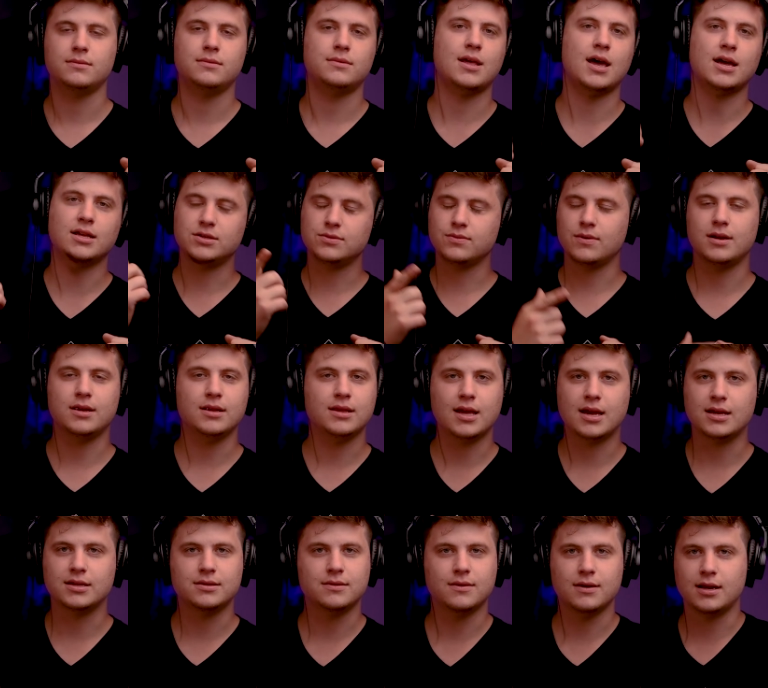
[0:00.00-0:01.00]
That's what,
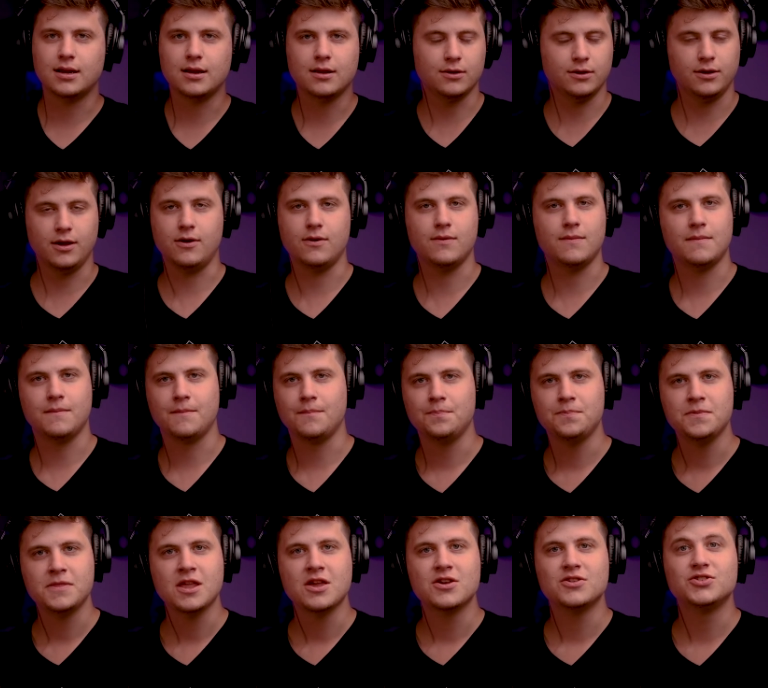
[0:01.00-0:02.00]
that's what it'll do.
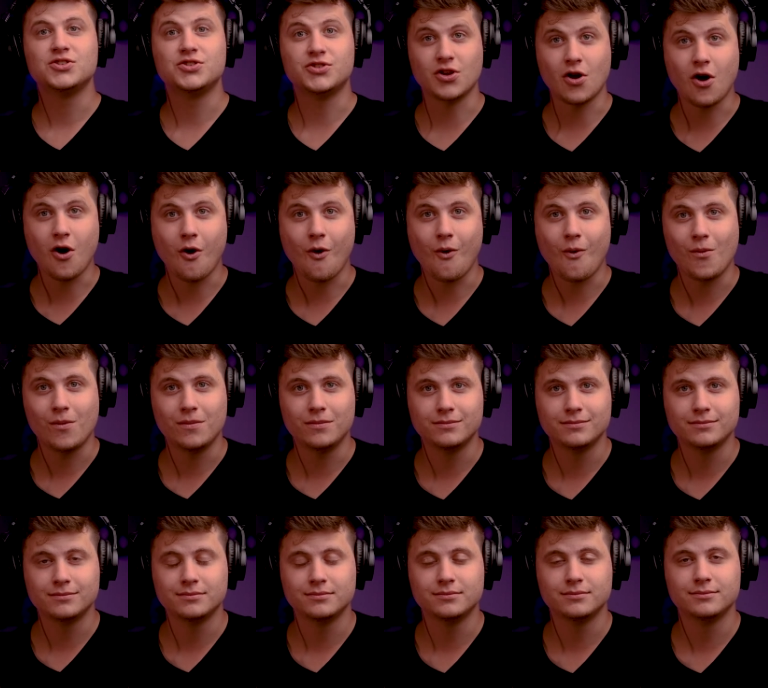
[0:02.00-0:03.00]
So,
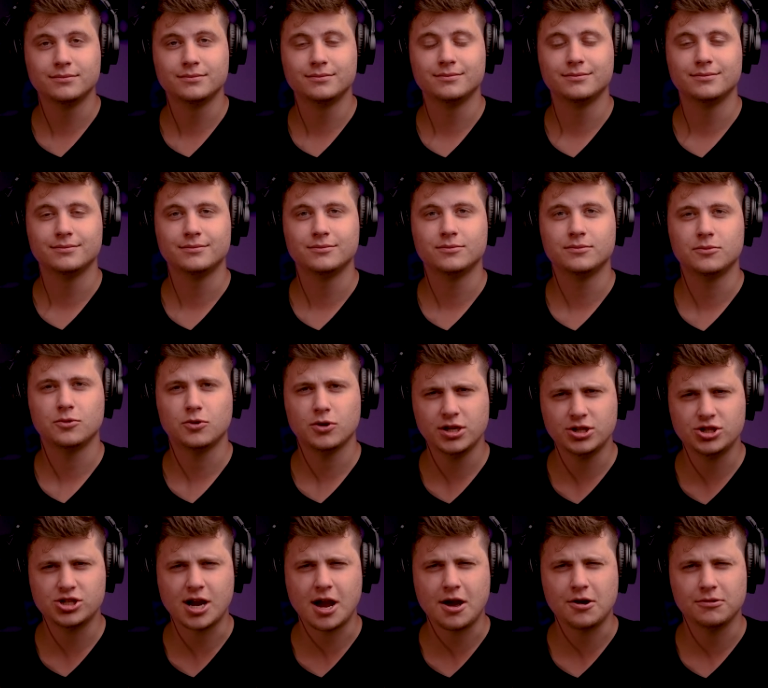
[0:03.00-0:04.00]

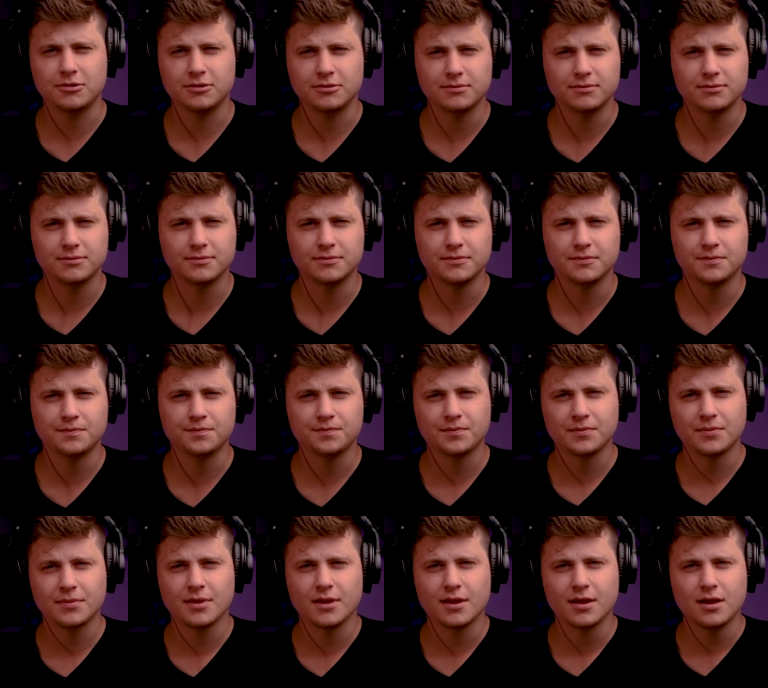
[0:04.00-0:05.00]
reach out.
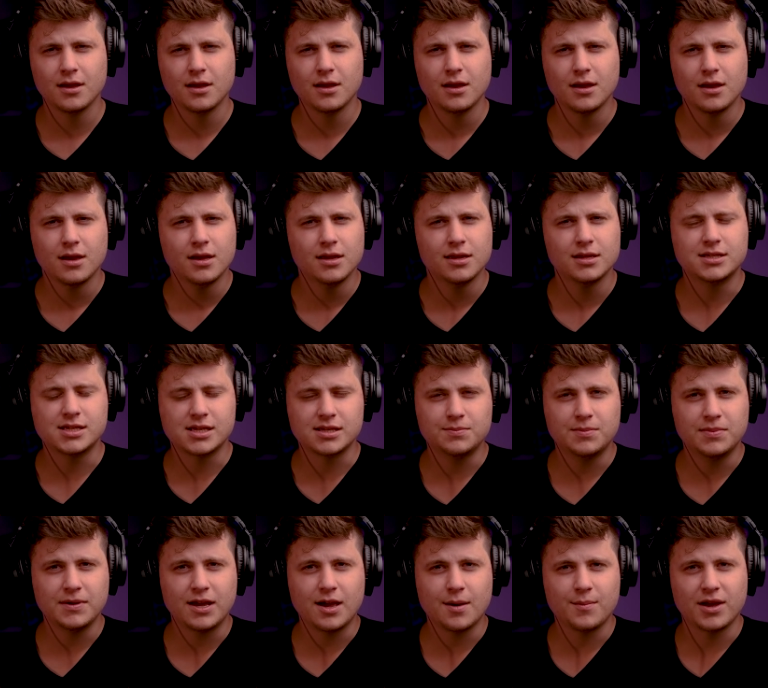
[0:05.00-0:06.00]
This is
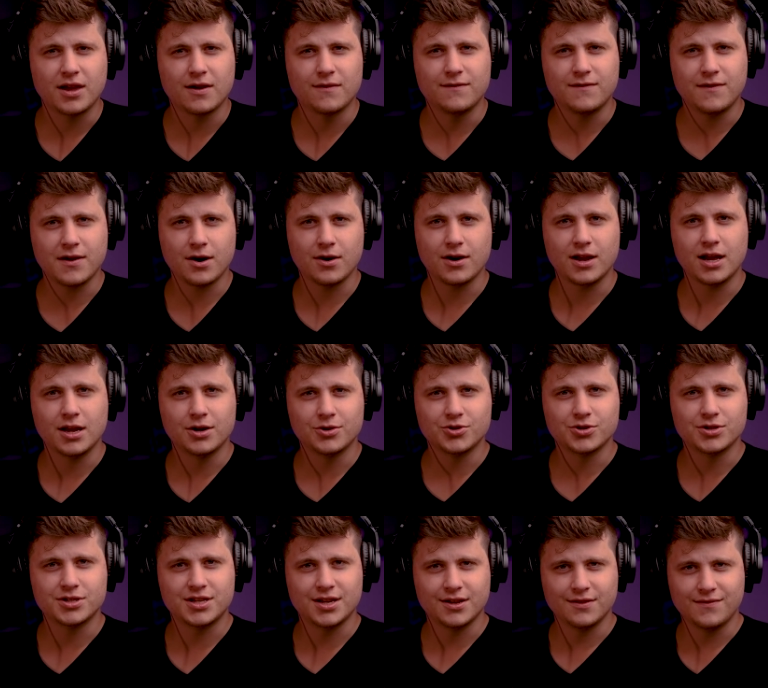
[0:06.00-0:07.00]
becoming a very
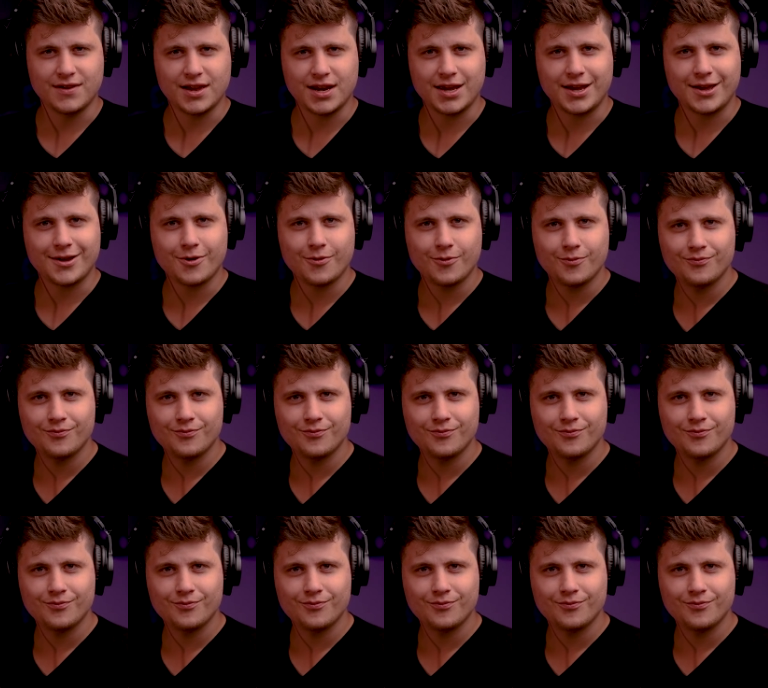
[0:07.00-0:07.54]
interesting video.